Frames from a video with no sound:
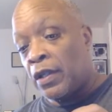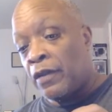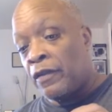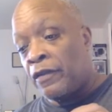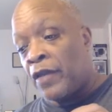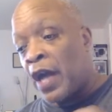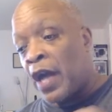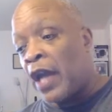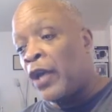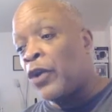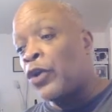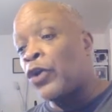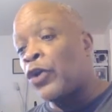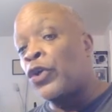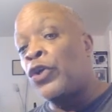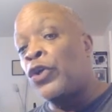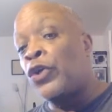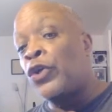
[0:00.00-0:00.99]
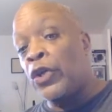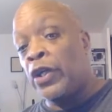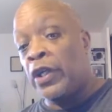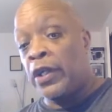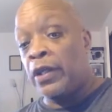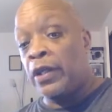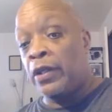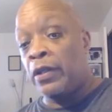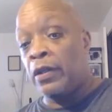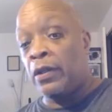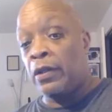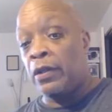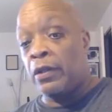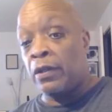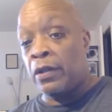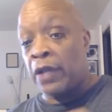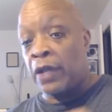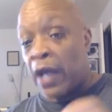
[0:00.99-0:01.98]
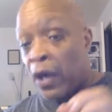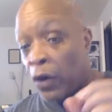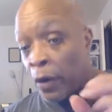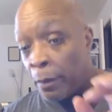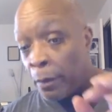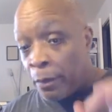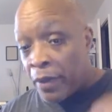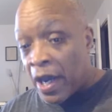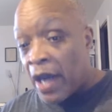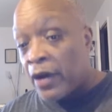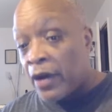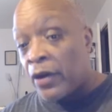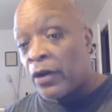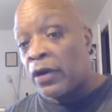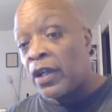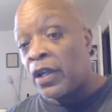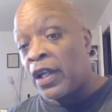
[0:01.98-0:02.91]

They are good. They are better